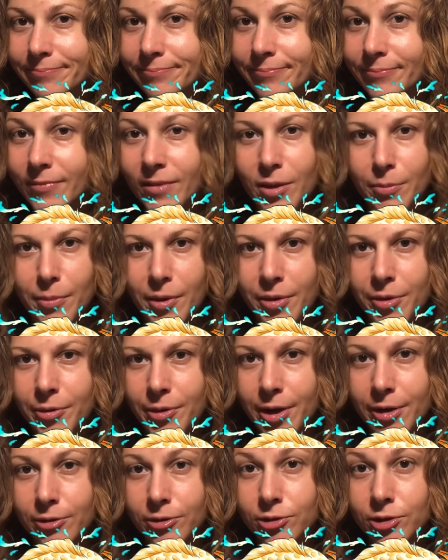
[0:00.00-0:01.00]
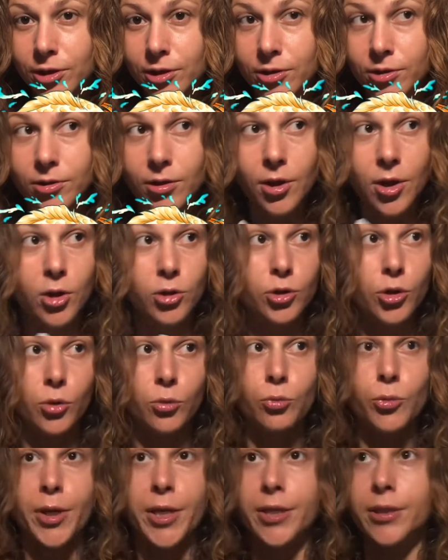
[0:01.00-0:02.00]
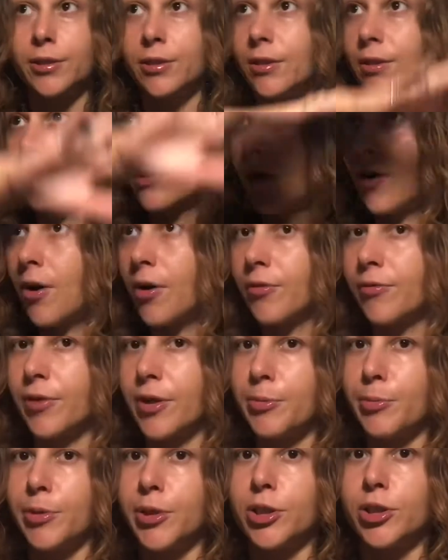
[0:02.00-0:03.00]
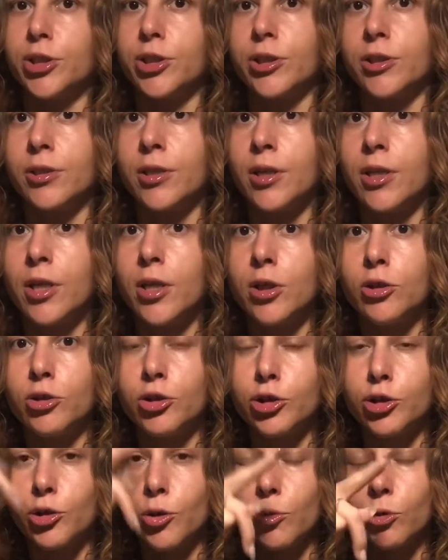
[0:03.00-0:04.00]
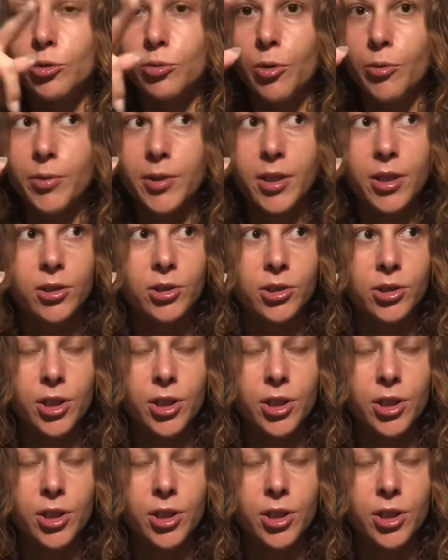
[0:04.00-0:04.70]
The mother energies to raise our vibration, to show us what we need to see,